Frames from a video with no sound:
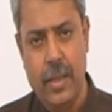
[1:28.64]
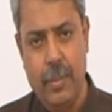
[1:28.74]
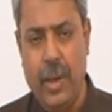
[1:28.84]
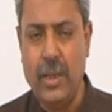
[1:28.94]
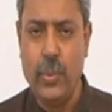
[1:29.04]

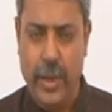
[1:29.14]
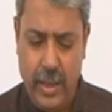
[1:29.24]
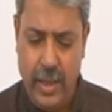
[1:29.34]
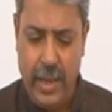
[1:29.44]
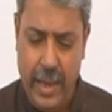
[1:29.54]
But
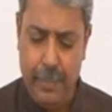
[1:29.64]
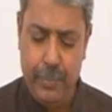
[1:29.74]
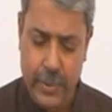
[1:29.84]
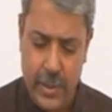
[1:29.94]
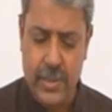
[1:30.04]
when a
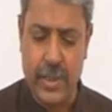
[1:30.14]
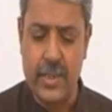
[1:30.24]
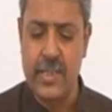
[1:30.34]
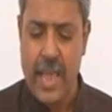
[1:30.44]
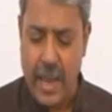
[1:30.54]
person
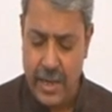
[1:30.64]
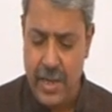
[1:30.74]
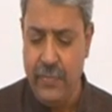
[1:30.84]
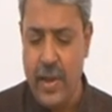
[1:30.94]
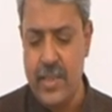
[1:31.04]

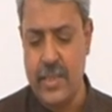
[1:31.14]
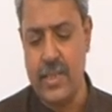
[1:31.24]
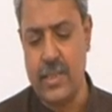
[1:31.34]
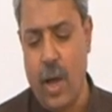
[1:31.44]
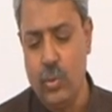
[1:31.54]

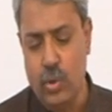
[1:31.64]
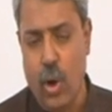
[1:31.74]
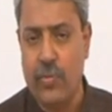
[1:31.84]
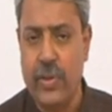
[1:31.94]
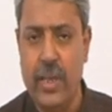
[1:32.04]
sacrifices out
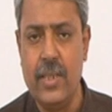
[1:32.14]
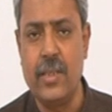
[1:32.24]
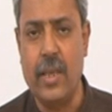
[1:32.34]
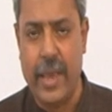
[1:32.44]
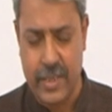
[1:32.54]
of his
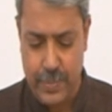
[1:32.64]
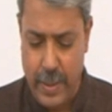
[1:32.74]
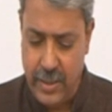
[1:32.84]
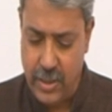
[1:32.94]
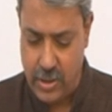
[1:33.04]

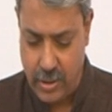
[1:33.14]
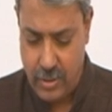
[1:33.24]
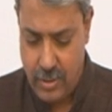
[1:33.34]
expenditure,